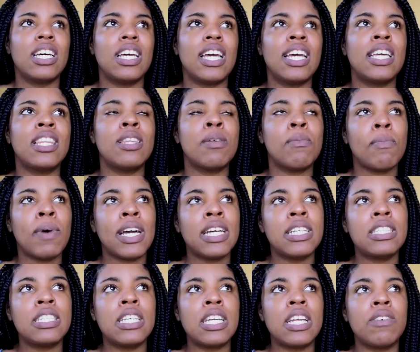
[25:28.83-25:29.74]
in the
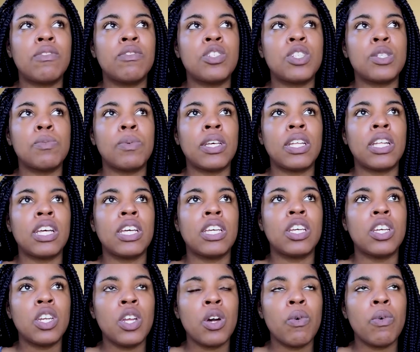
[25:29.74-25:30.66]
mindset of just being
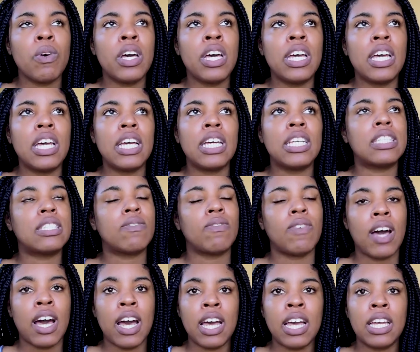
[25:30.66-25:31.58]
like, you know what, it's
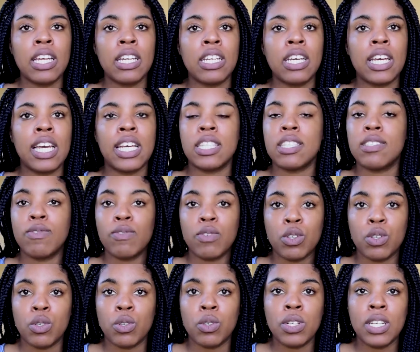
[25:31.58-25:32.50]
fine, it's
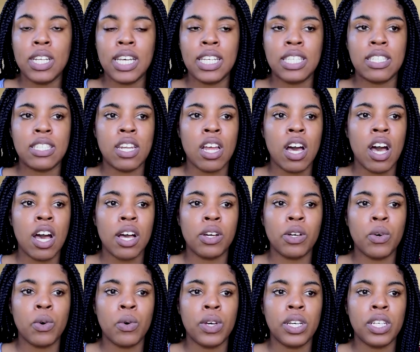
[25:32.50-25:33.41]
food, it's not
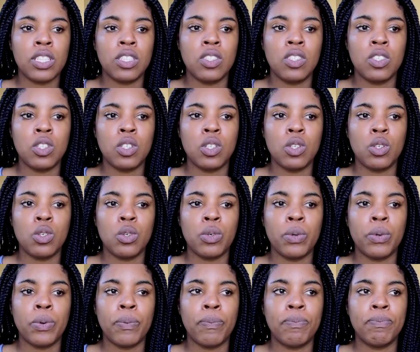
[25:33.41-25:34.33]
going
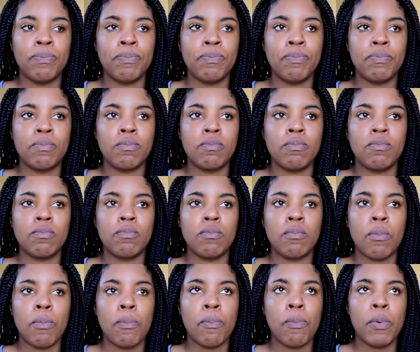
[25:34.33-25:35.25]
to
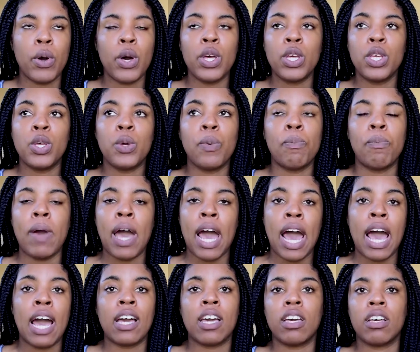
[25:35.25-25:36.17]
put you
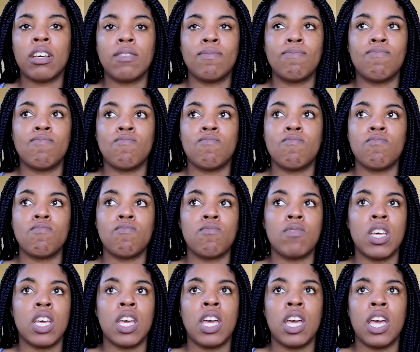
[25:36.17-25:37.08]
back
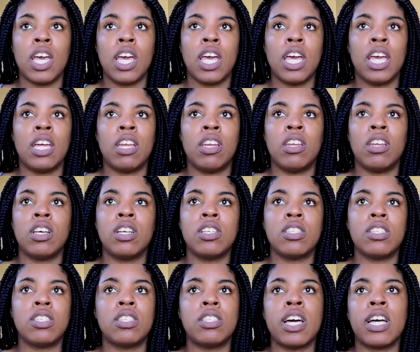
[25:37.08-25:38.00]
in
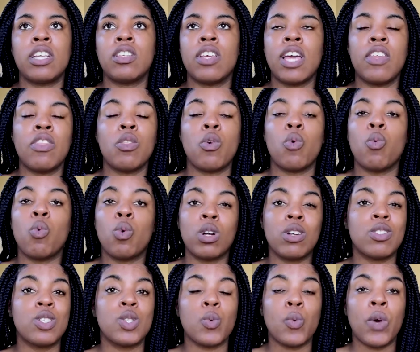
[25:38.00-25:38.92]
such in the
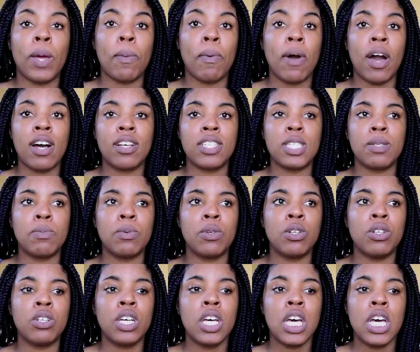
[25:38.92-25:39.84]
worst way
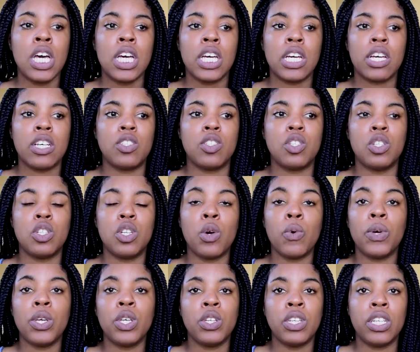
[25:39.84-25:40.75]
possible because you know
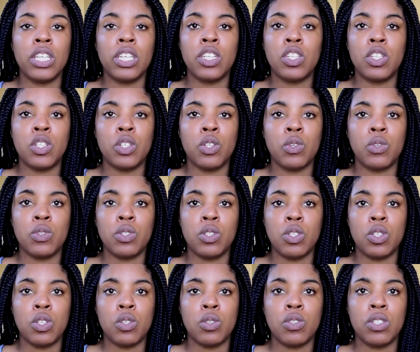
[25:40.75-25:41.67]
what you need to do
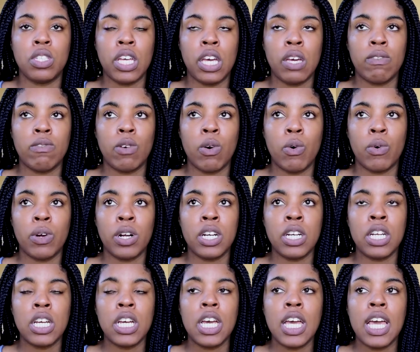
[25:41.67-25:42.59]
to stay
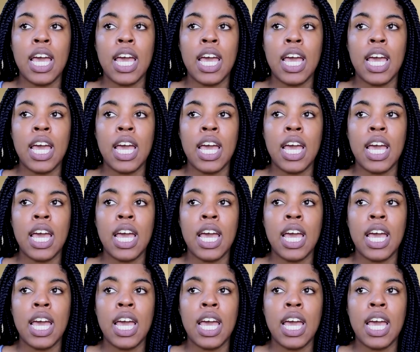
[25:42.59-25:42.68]
forward.